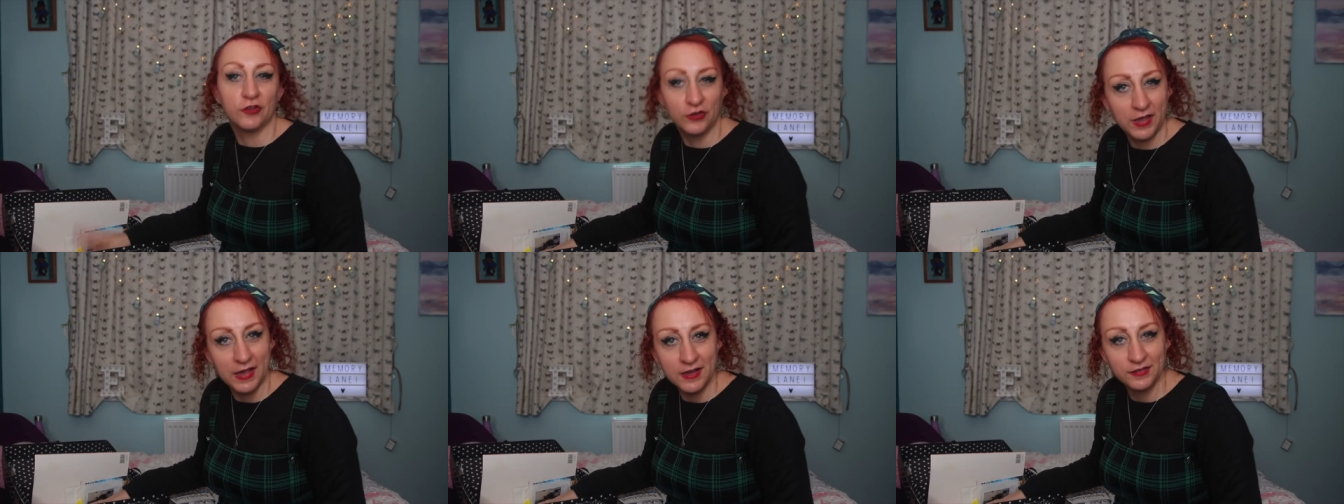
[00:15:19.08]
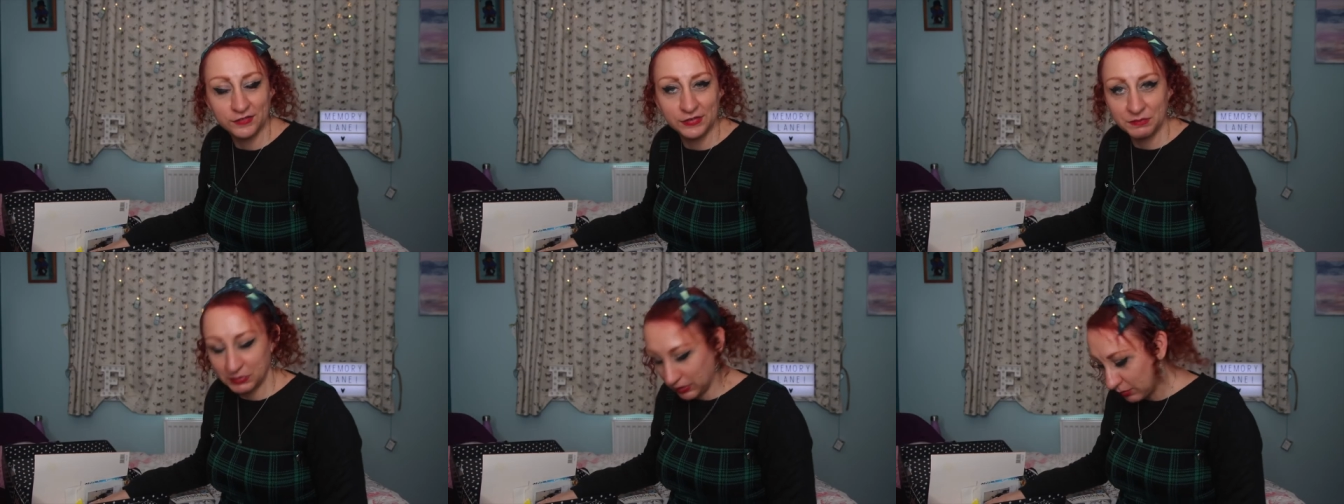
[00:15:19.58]
look at,
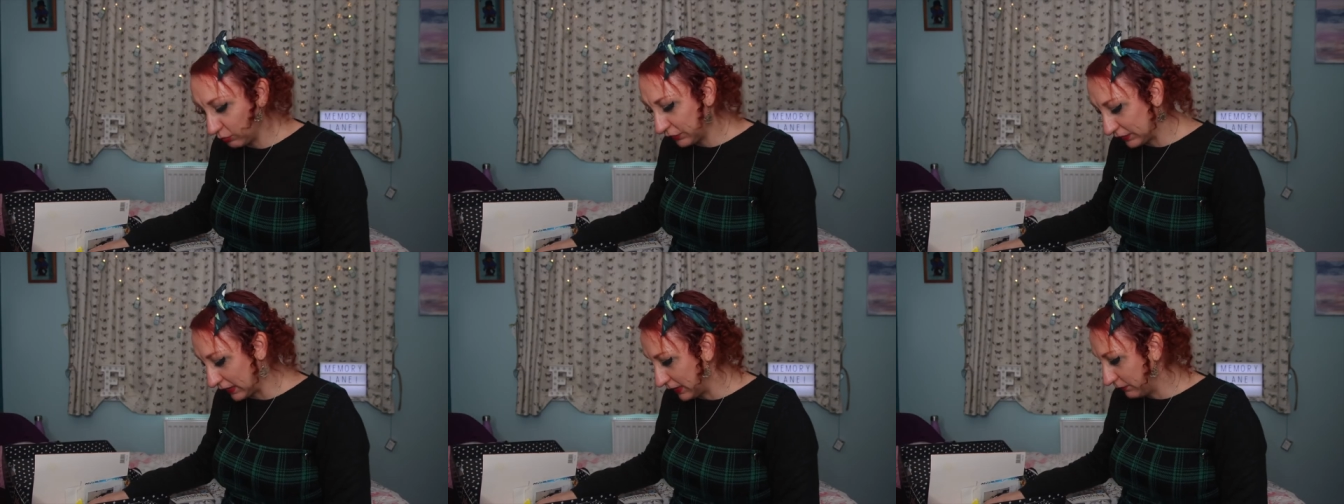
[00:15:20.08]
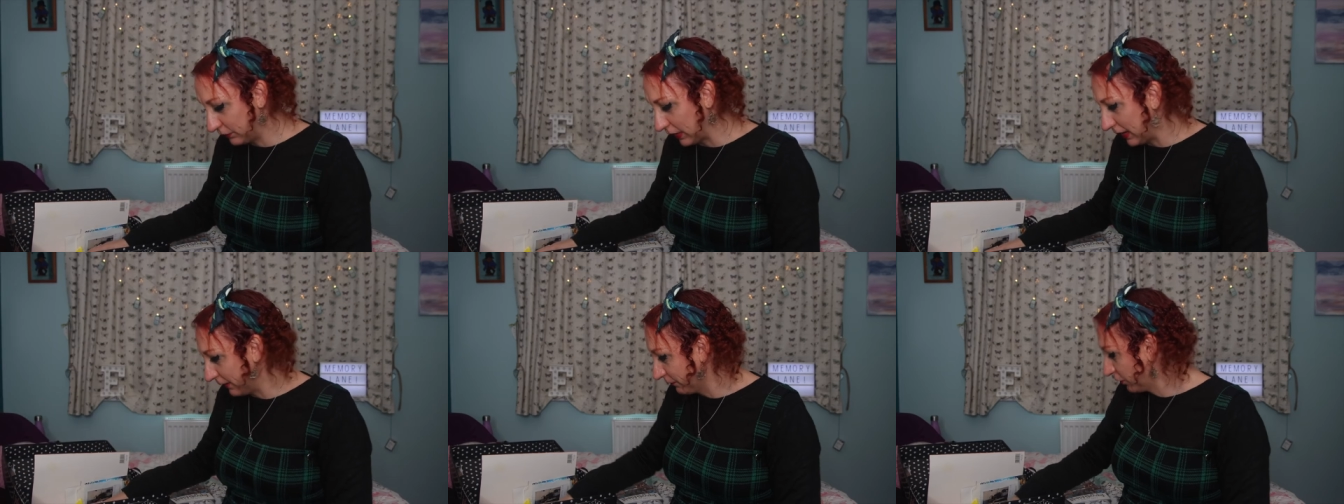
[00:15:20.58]
but I will save
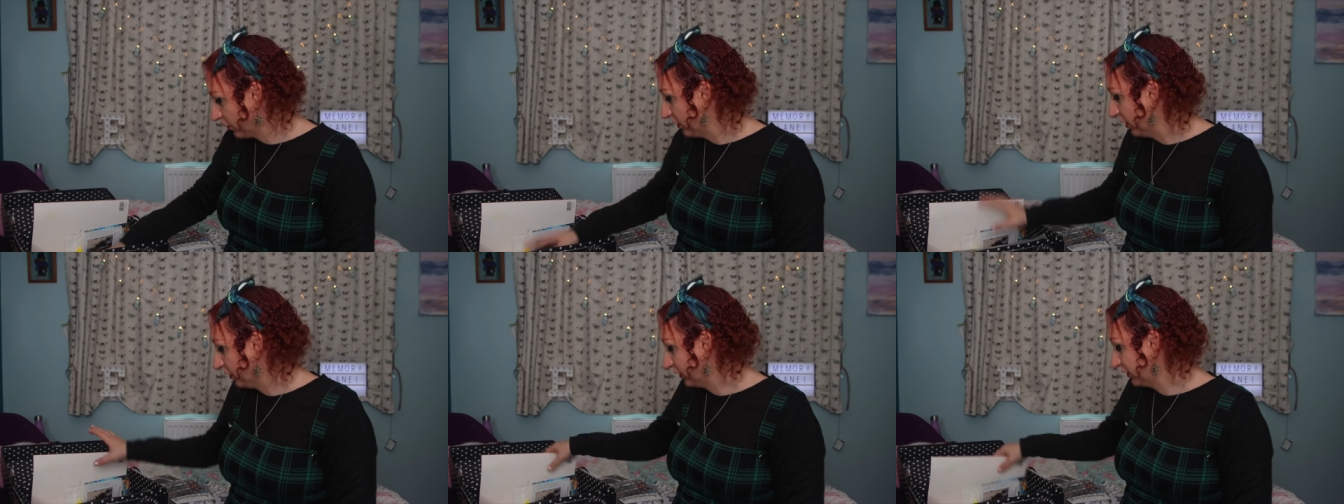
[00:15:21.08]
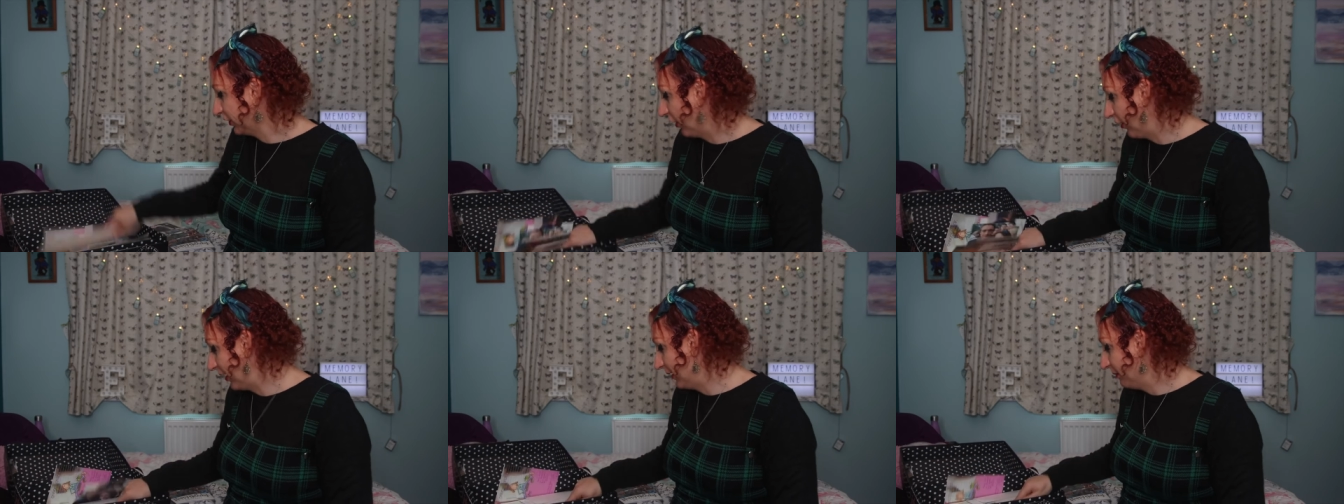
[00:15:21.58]
that for another
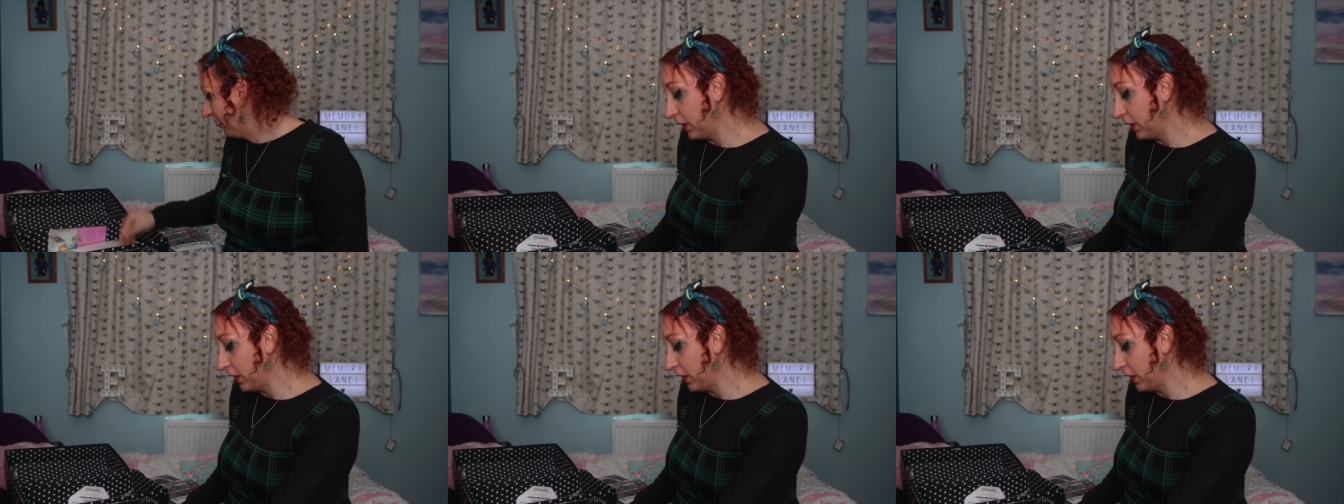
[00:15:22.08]
time.